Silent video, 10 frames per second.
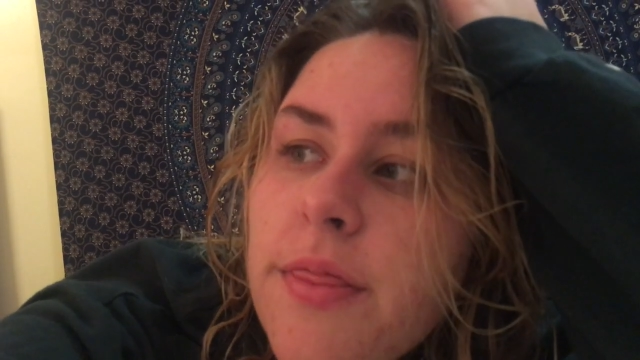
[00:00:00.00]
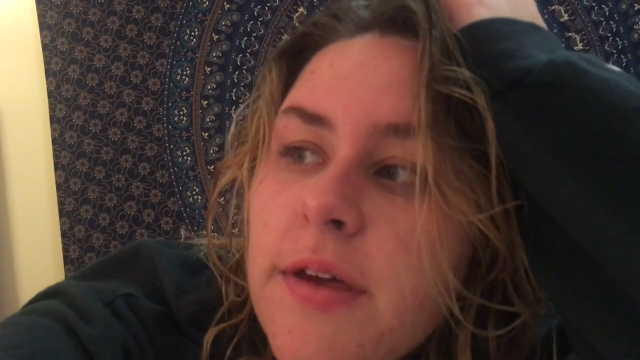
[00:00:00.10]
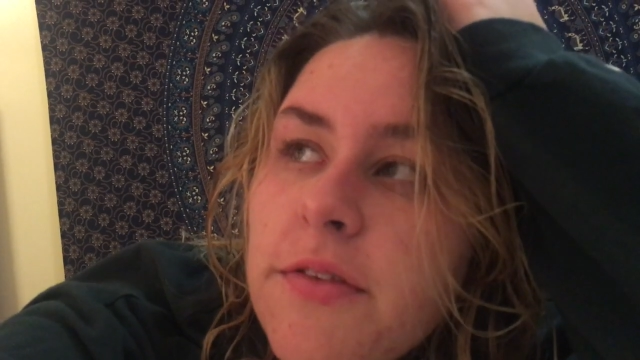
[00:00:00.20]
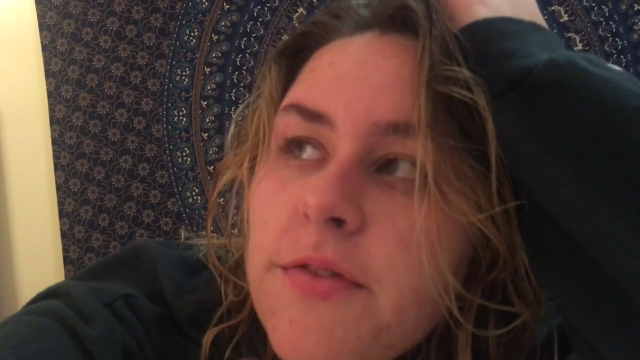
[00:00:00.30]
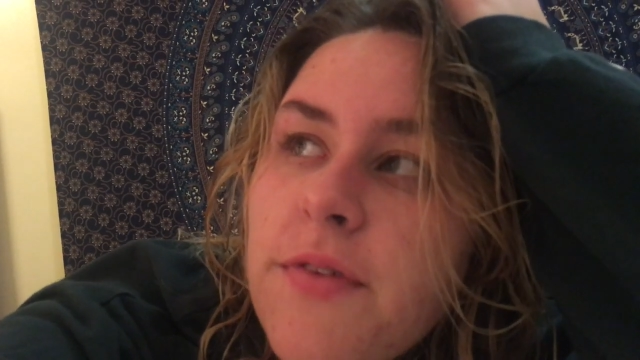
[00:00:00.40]

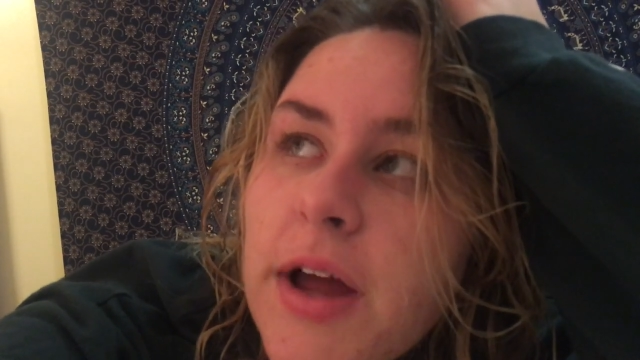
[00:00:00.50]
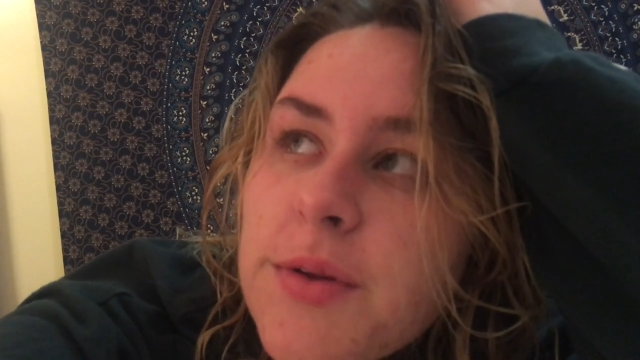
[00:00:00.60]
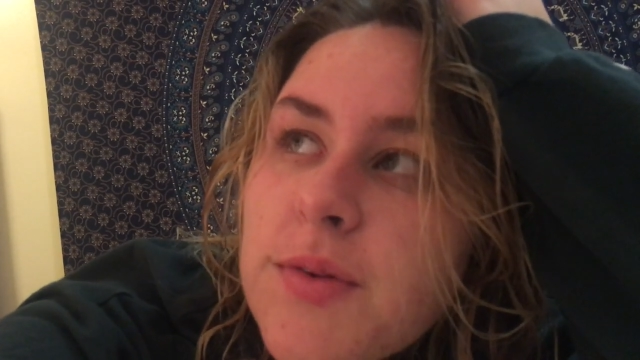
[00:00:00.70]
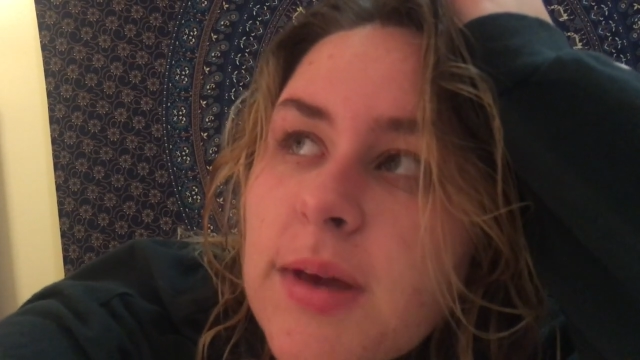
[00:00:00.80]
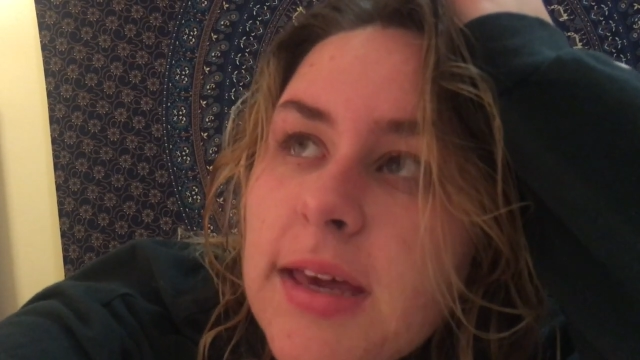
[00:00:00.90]
This
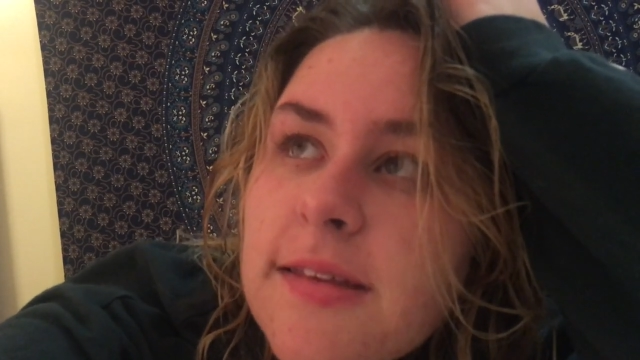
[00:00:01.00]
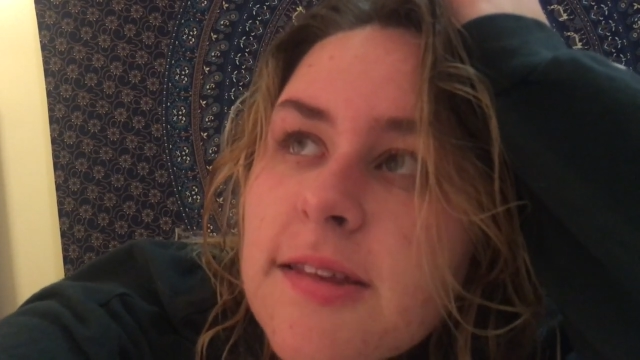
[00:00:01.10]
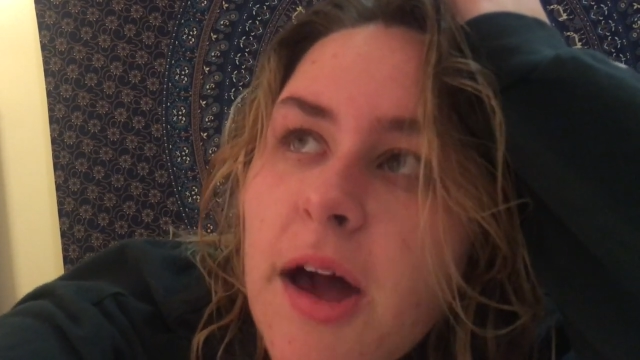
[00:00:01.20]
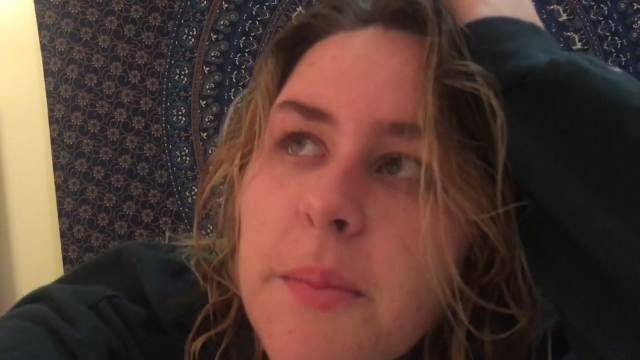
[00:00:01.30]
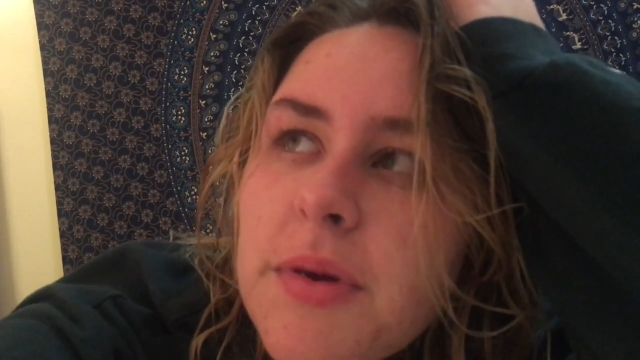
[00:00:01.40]
finals week has
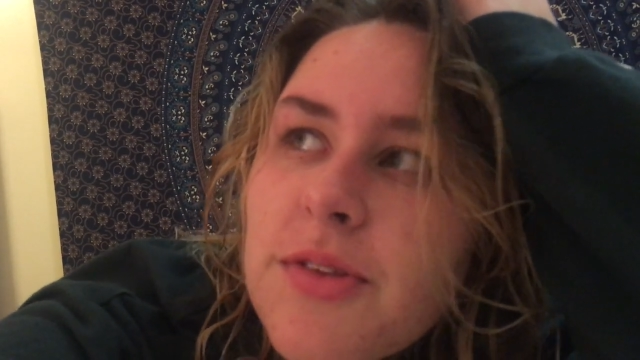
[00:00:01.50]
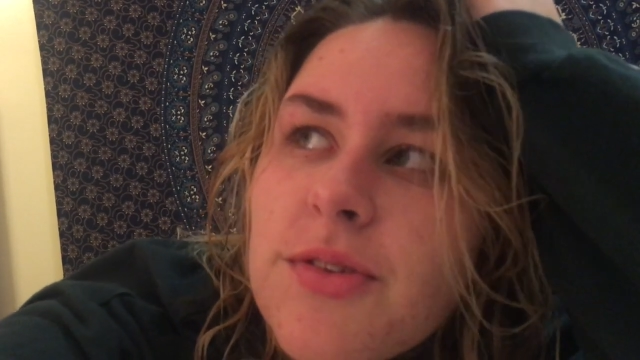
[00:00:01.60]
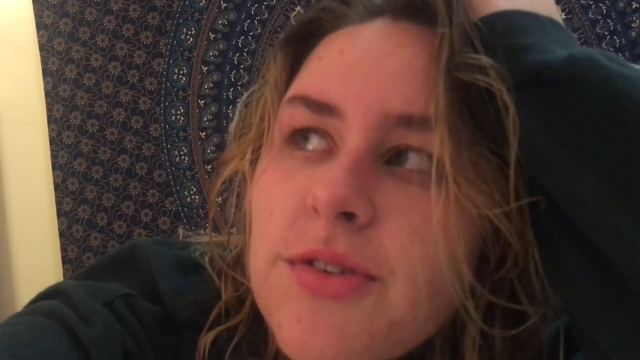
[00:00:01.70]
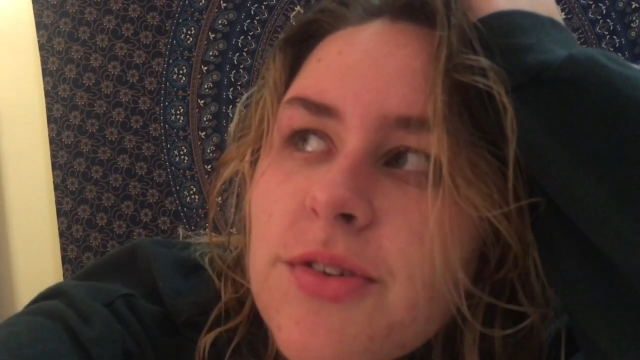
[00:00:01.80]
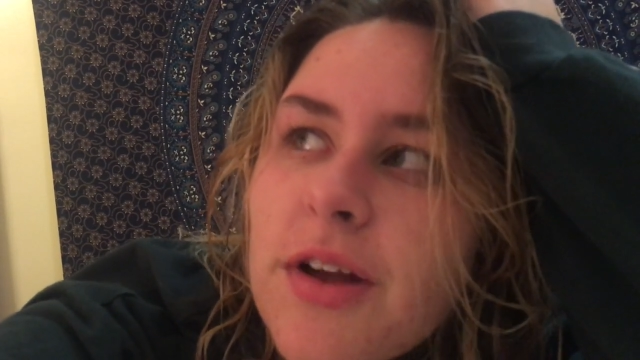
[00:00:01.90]
not been
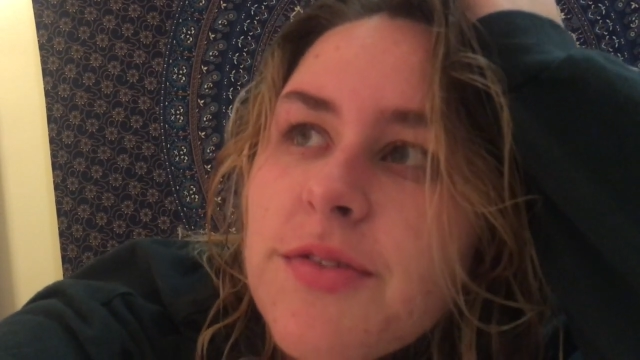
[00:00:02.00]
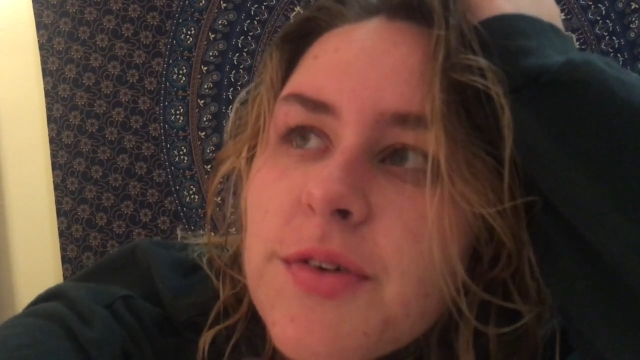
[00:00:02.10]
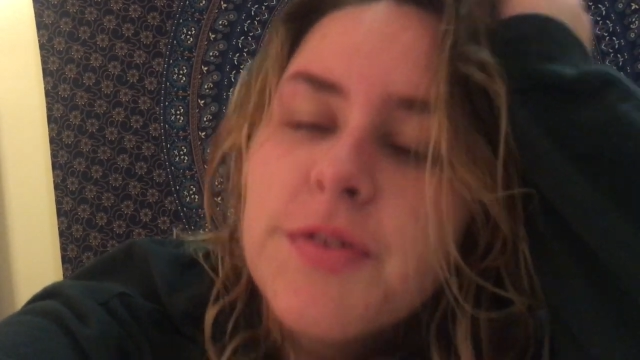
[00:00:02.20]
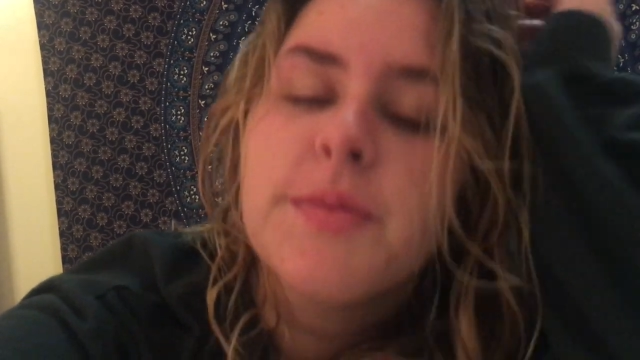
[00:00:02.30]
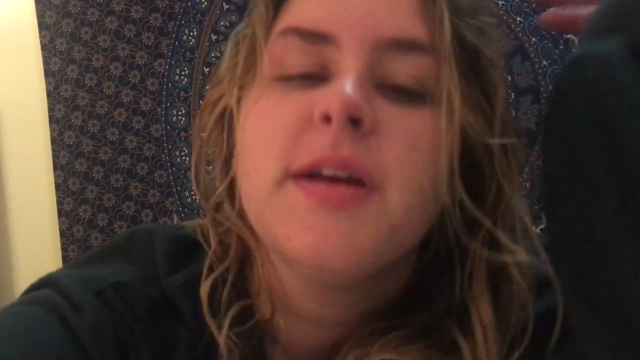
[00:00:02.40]

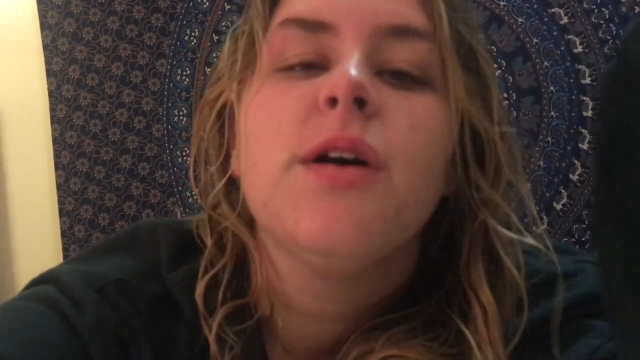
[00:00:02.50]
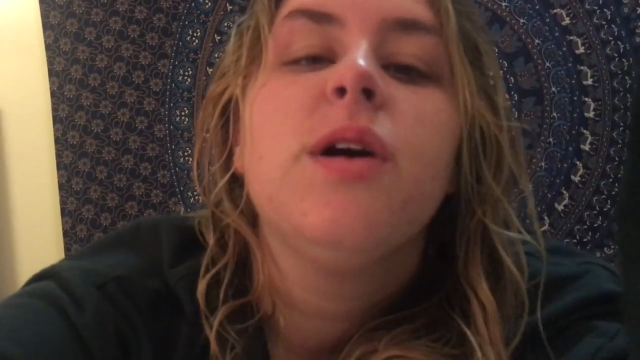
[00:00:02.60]
stressful for me at